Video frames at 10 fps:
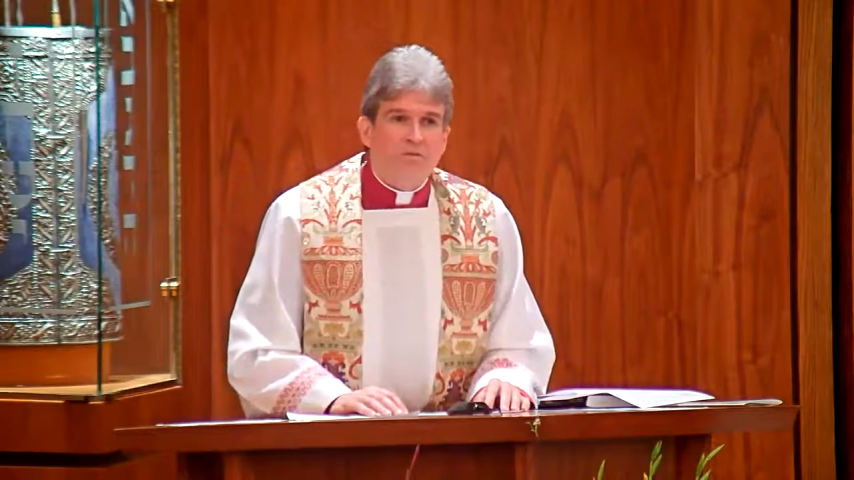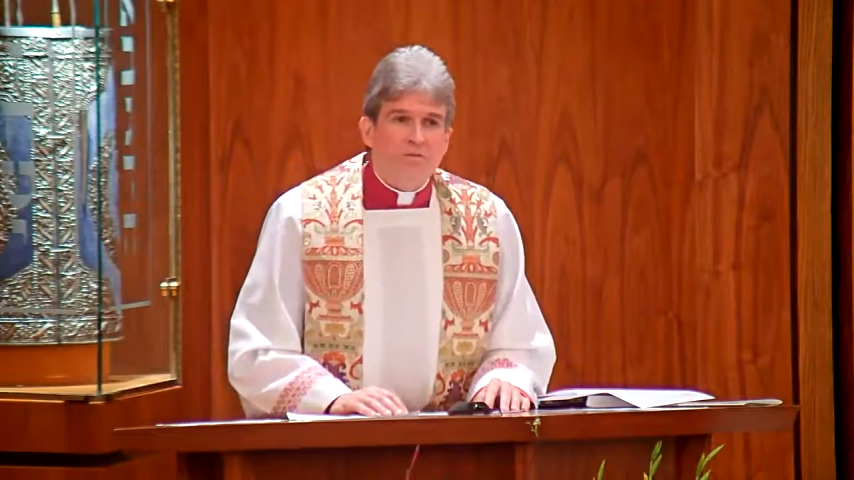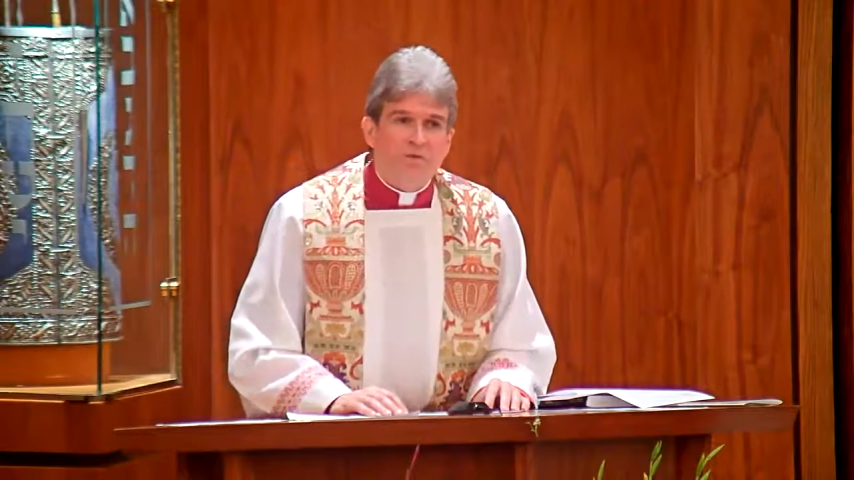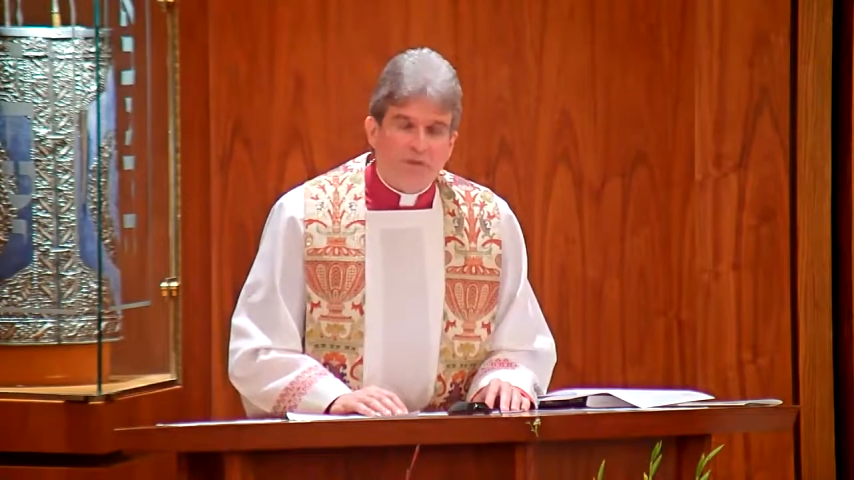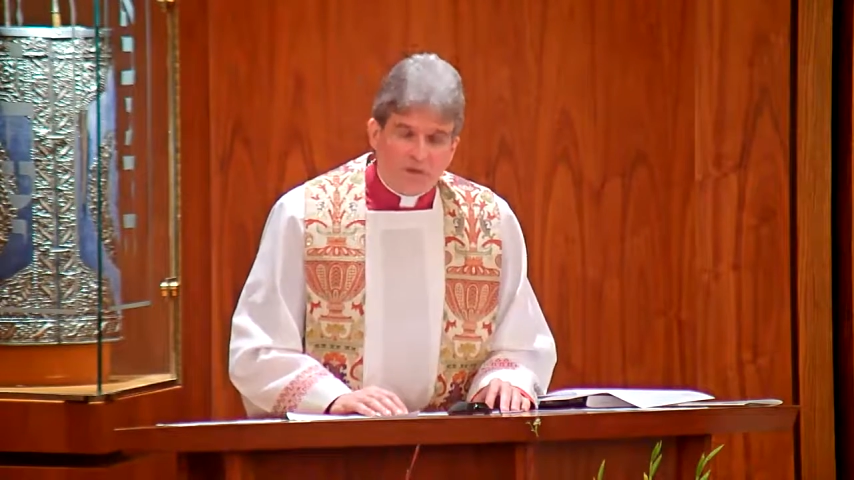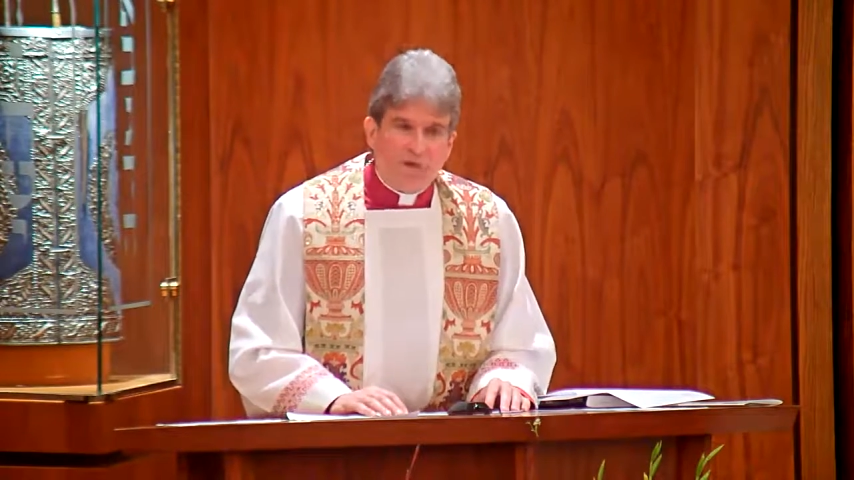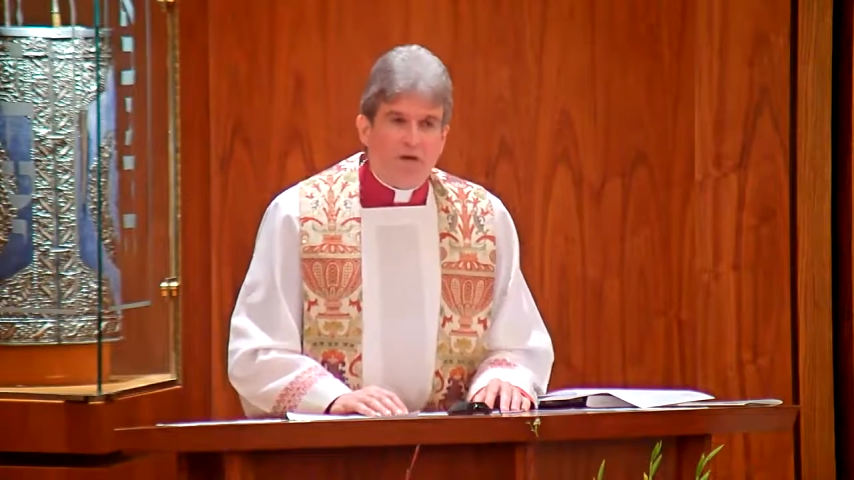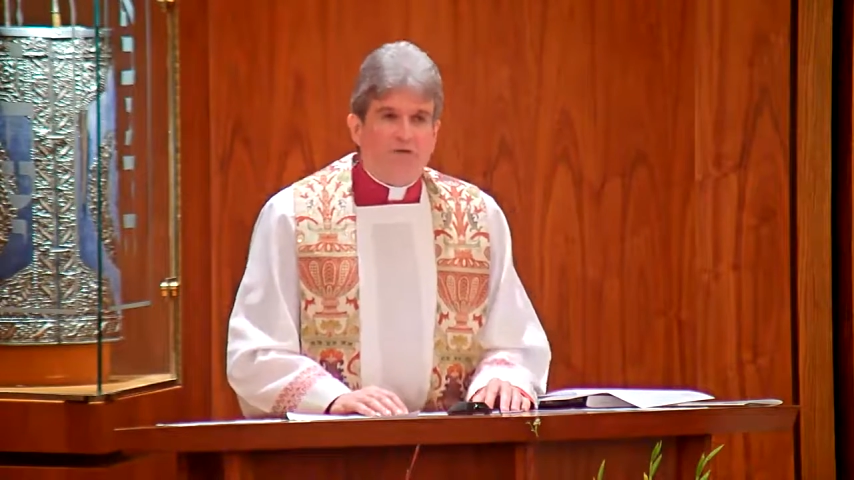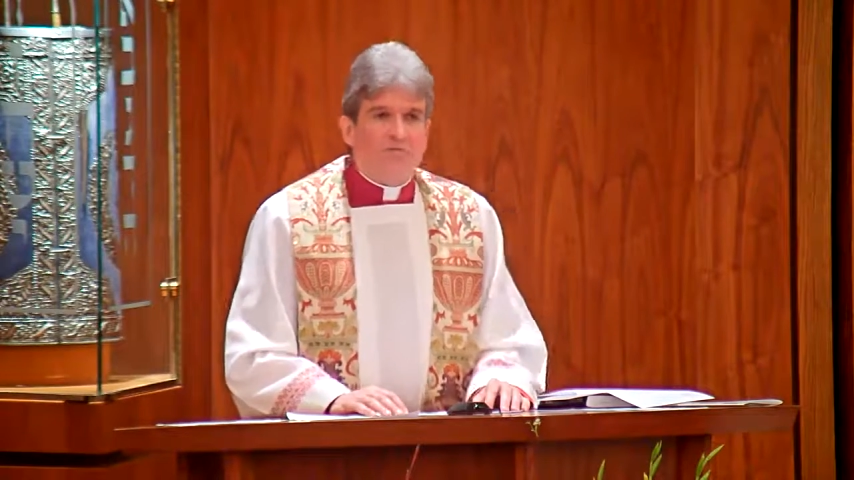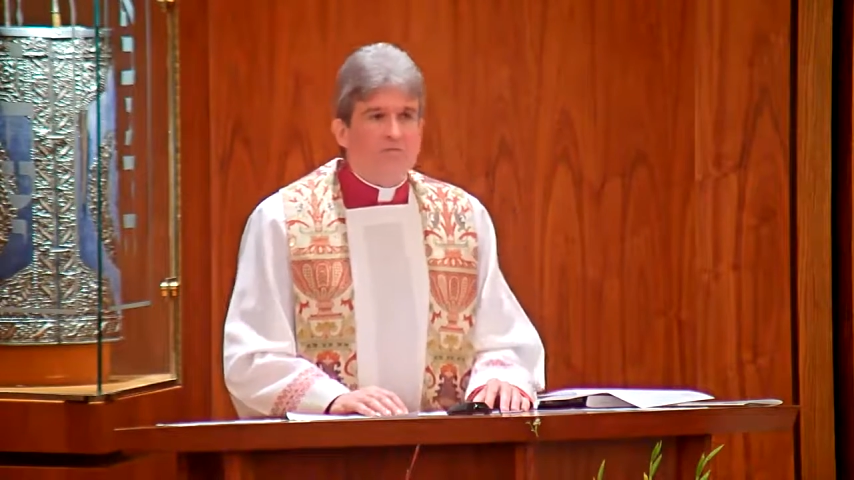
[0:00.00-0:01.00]
with their
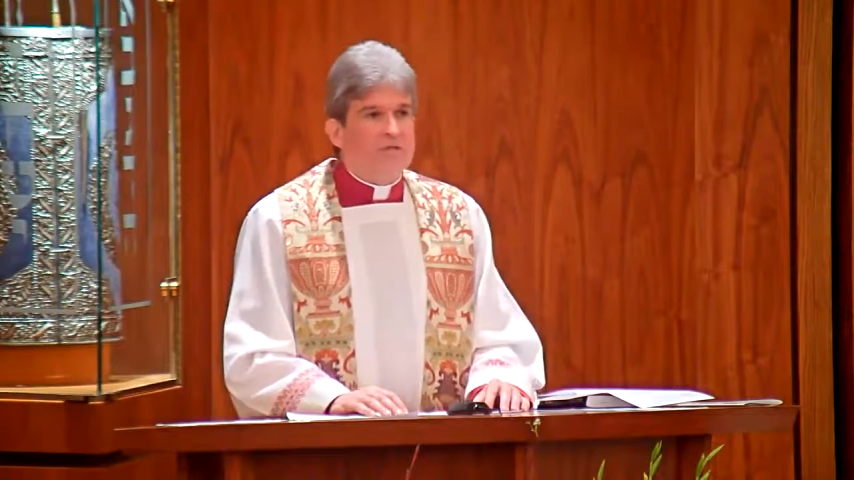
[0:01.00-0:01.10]
love